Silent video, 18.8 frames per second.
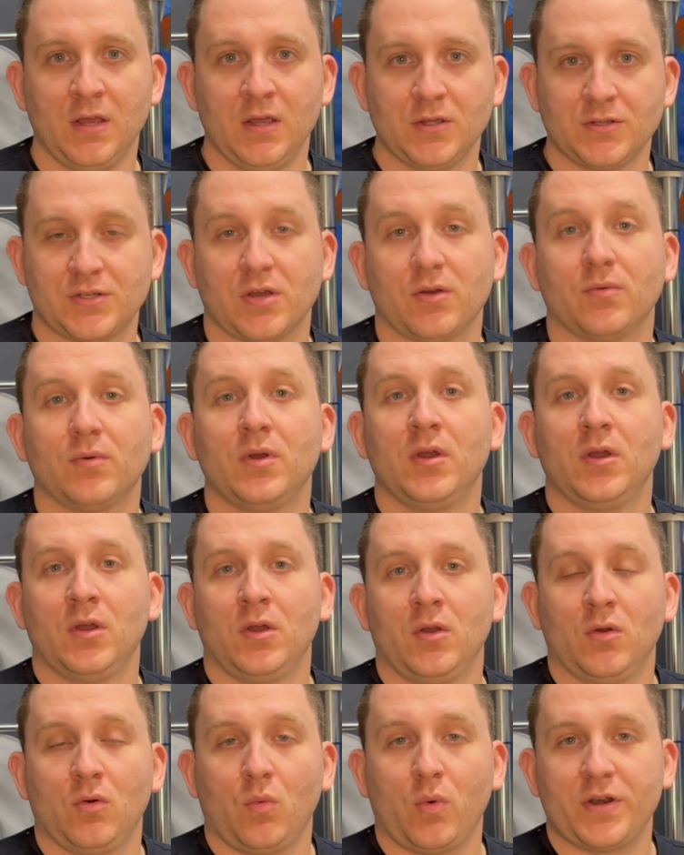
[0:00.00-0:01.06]
So,
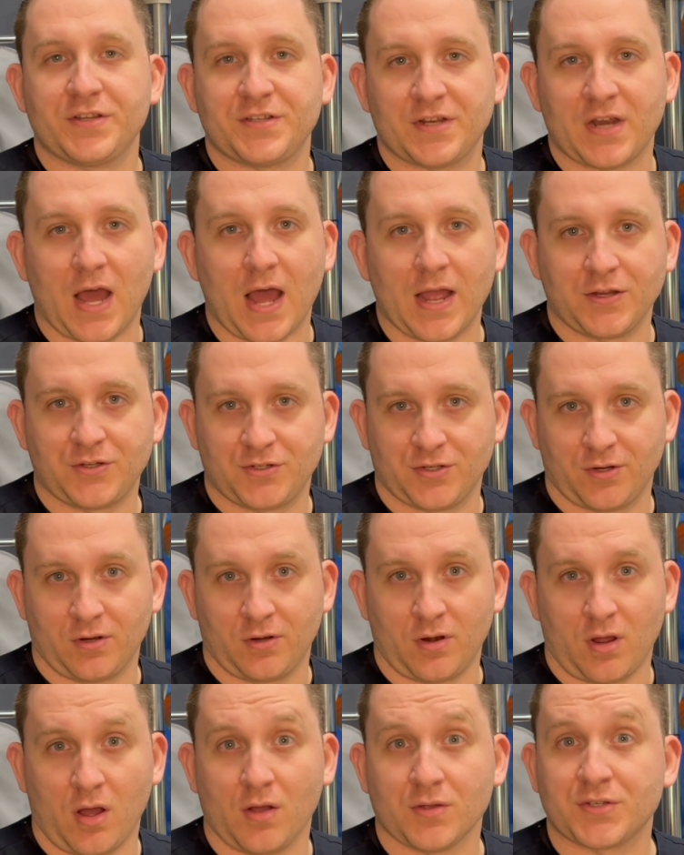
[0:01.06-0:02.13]
what is an eye
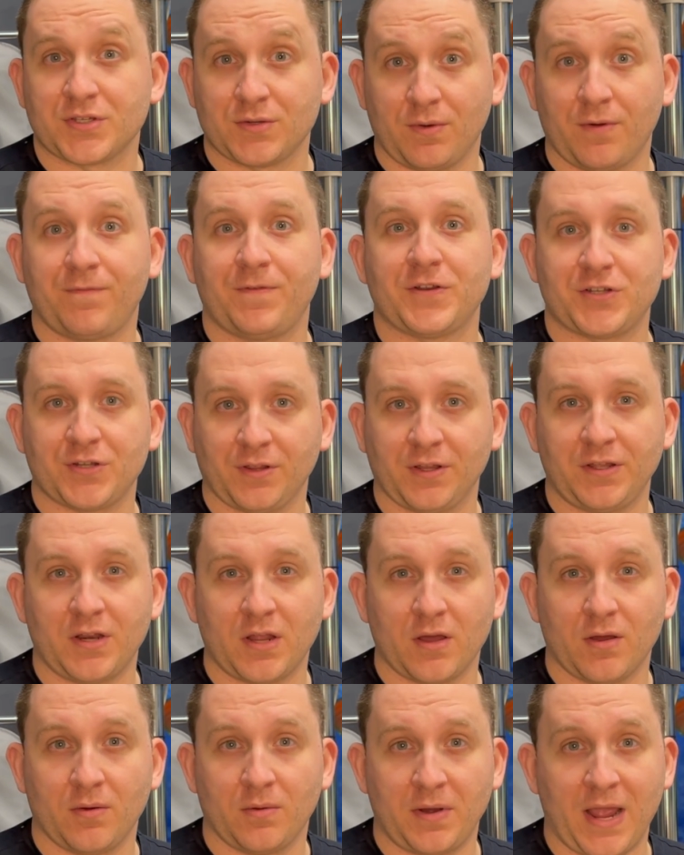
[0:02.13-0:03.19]
turn, also officially
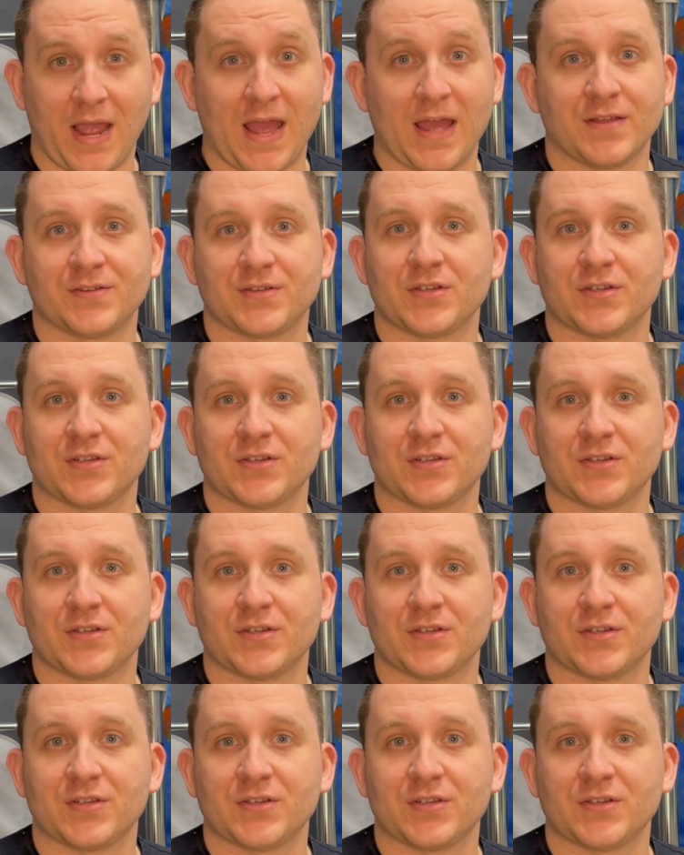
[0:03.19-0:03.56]
known as